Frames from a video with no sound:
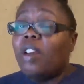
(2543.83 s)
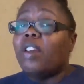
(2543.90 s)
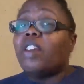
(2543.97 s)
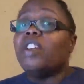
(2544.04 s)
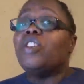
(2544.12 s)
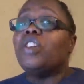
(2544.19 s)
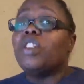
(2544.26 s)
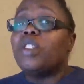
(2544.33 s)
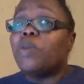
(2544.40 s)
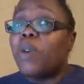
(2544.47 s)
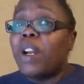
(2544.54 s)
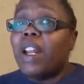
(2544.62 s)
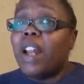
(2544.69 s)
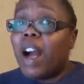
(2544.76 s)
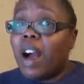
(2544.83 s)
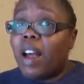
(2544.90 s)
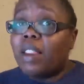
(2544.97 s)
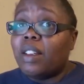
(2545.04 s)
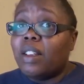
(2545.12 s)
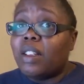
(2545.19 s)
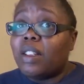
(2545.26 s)
Get your
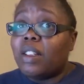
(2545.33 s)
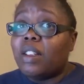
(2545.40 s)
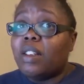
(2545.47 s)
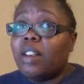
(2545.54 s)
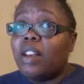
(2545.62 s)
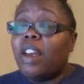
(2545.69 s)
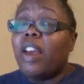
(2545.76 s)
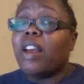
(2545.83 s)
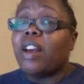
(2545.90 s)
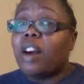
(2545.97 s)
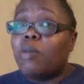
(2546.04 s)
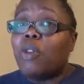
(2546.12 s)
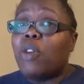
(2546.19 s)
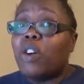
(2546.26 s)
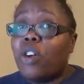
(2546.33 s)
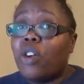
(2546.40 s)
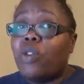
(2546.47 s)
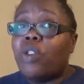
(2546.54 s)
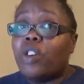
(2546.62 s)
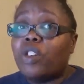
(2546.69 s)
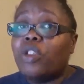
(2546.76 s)
$20 and come on
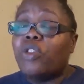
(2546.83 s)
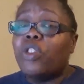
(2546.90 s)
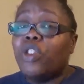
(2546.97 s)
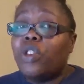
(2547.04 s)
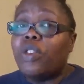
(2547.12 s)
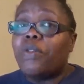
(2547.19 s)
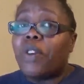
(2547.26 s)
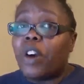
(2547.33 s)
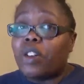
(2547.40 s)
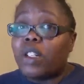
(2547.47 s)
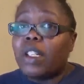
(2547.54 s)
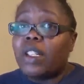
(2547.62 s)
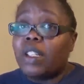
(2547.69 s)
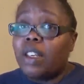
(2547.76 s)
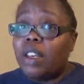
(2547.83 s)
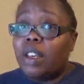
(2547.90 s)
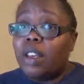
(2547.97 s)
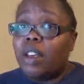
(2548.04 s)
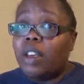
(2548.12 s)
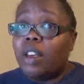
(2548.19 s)
over to the university